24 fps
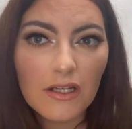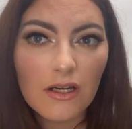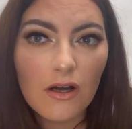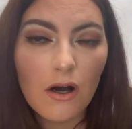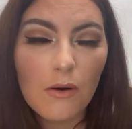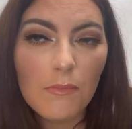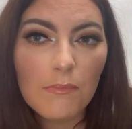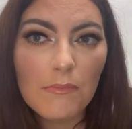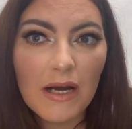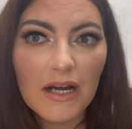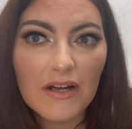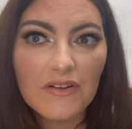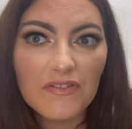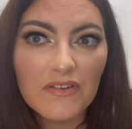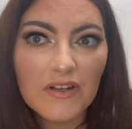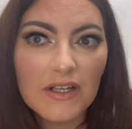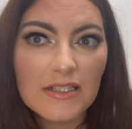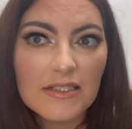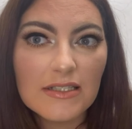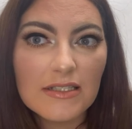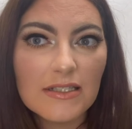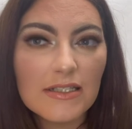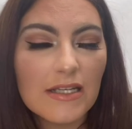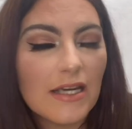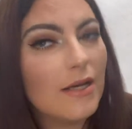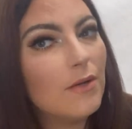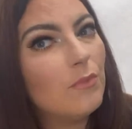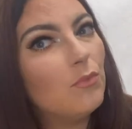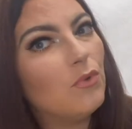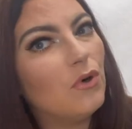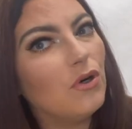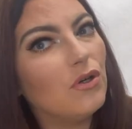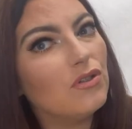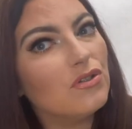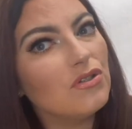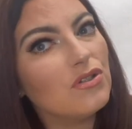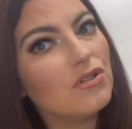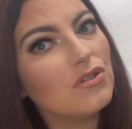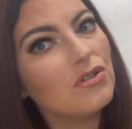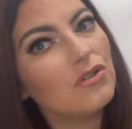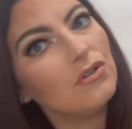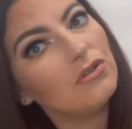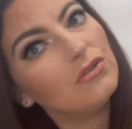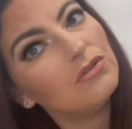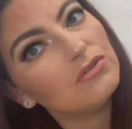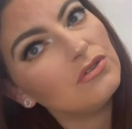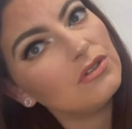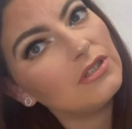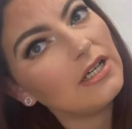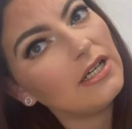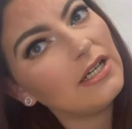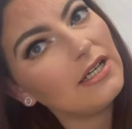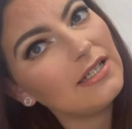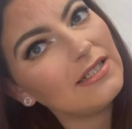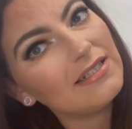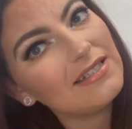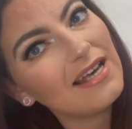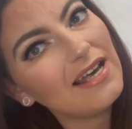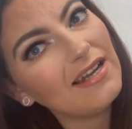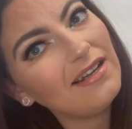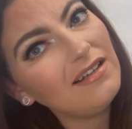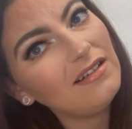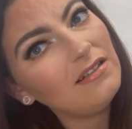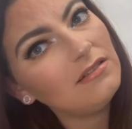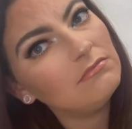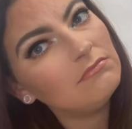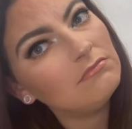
on my face today was under a tenner.